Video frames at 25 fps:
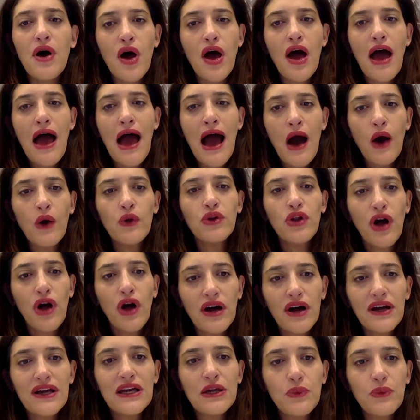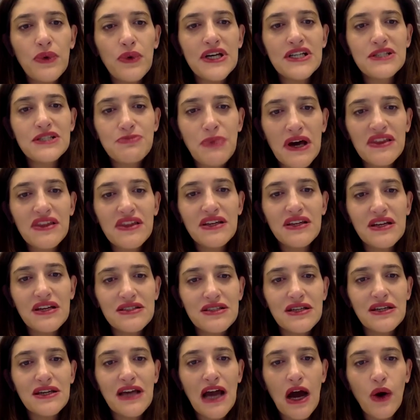How long can we expect the
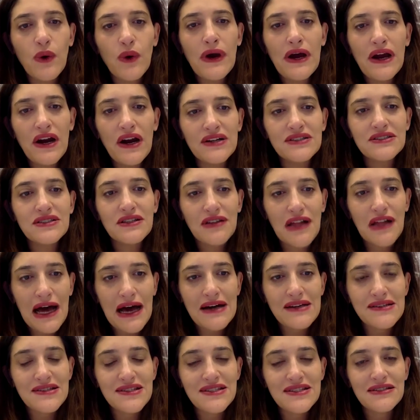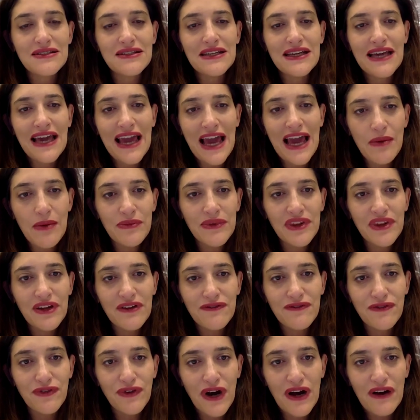Netanyahu era to last? He can't
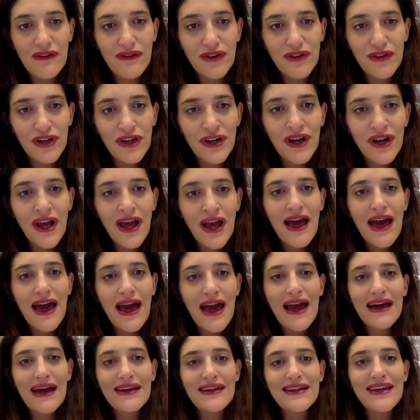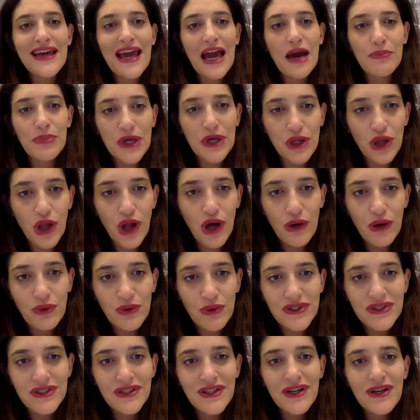live forever, and he can't be
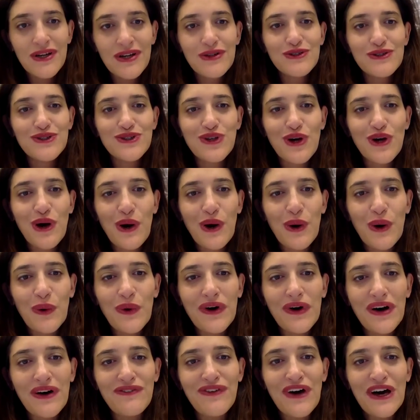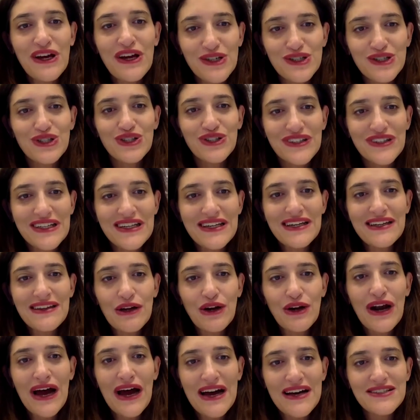cloned. So eventually
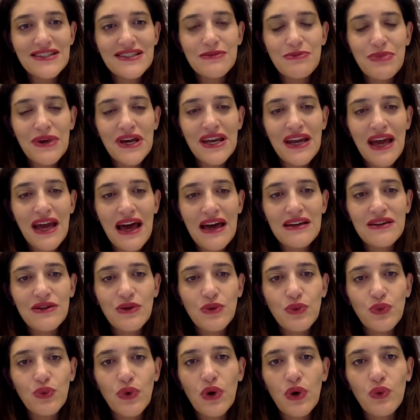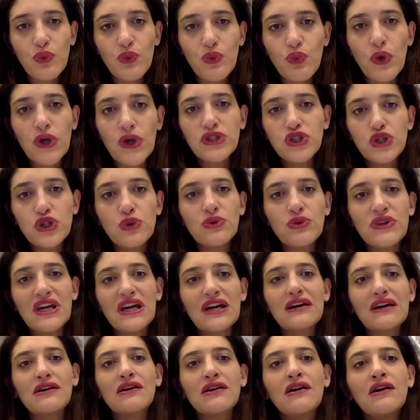there has to be an end. What do you
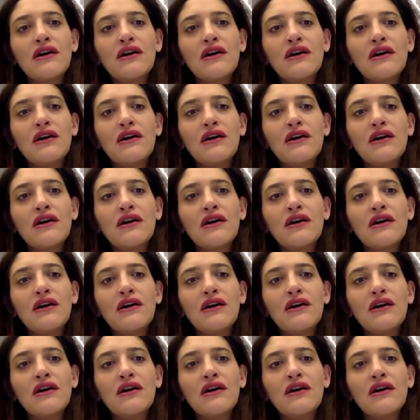think?